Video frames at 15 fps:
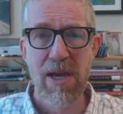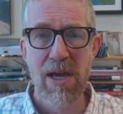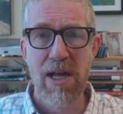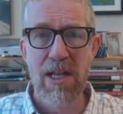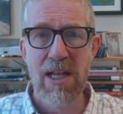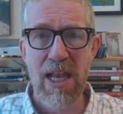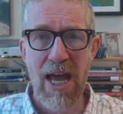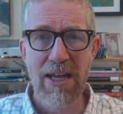
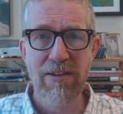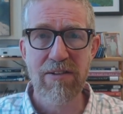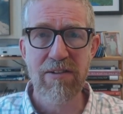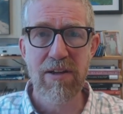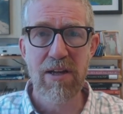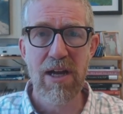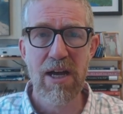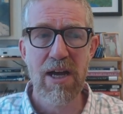hey, have you ever
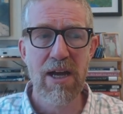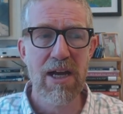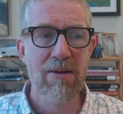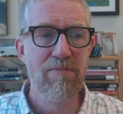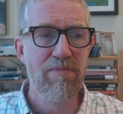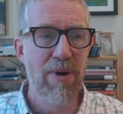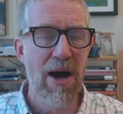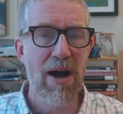tried eating
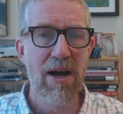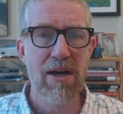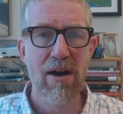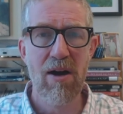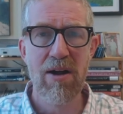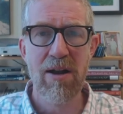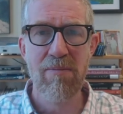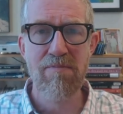meat? It's
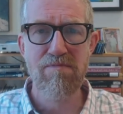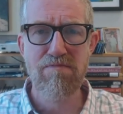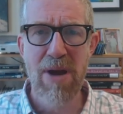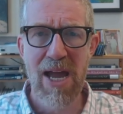delicious.